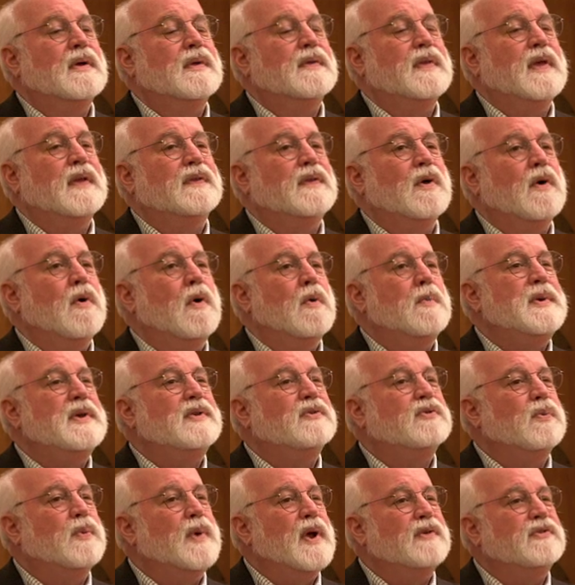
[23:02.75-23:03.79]
that the
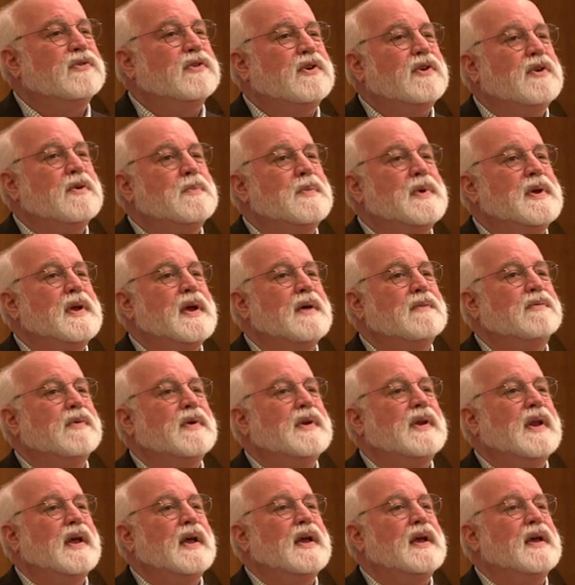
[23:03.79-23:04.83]
homies rescue me every
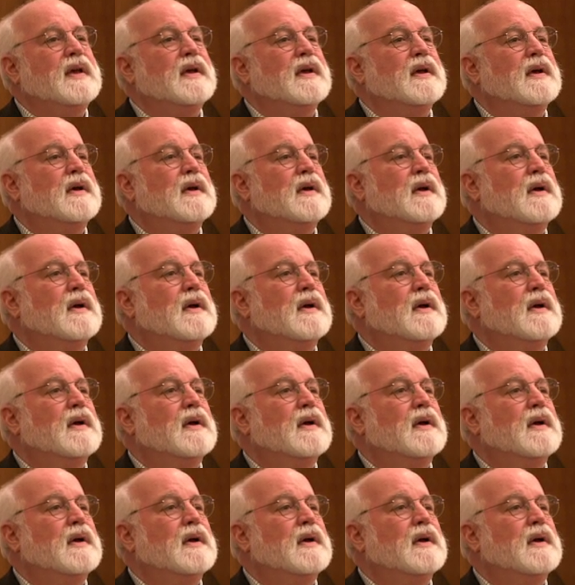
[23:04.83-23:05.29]
day